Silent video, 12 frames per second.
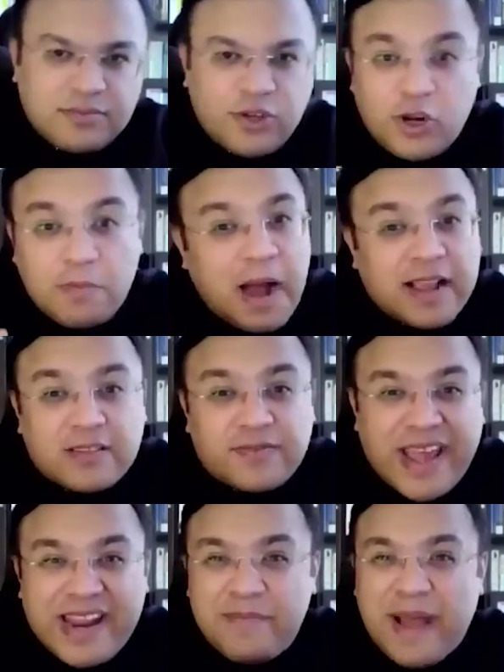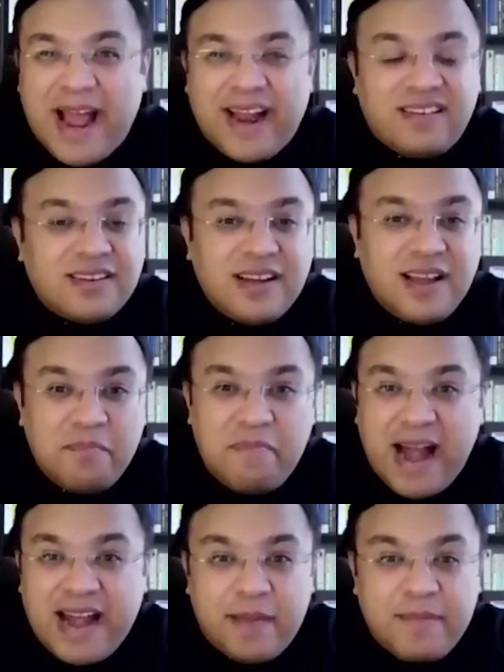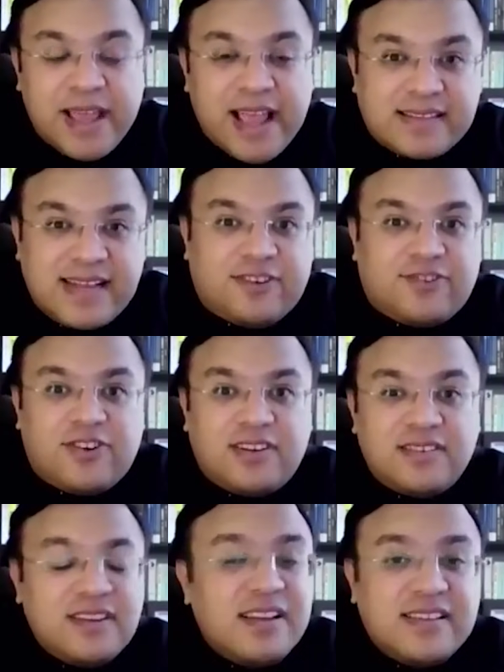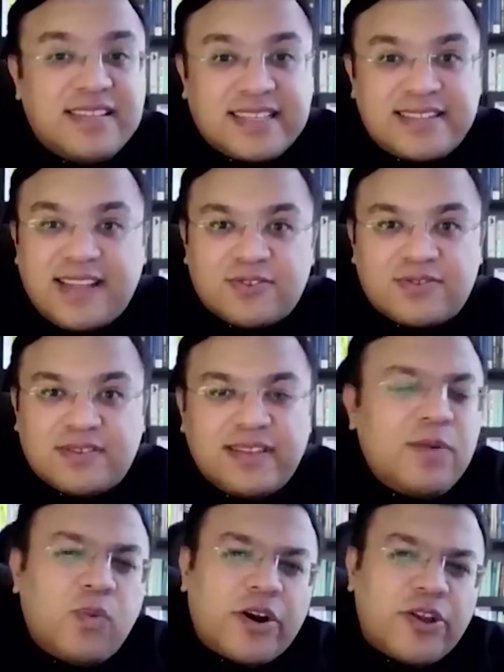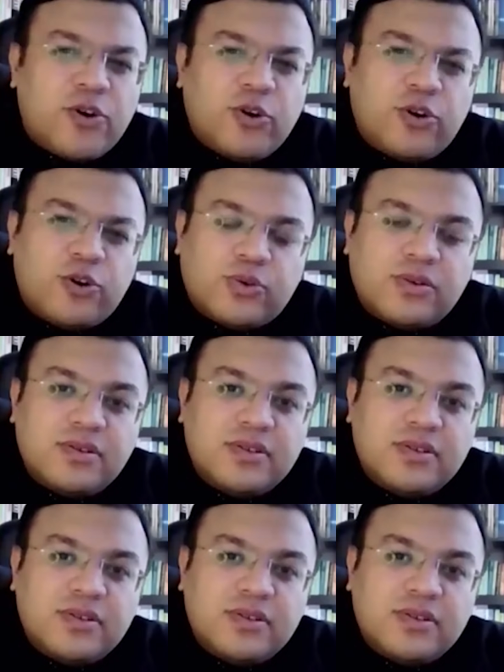Market's very bad, pandemic, etc. 6,000. Then what are you going to do?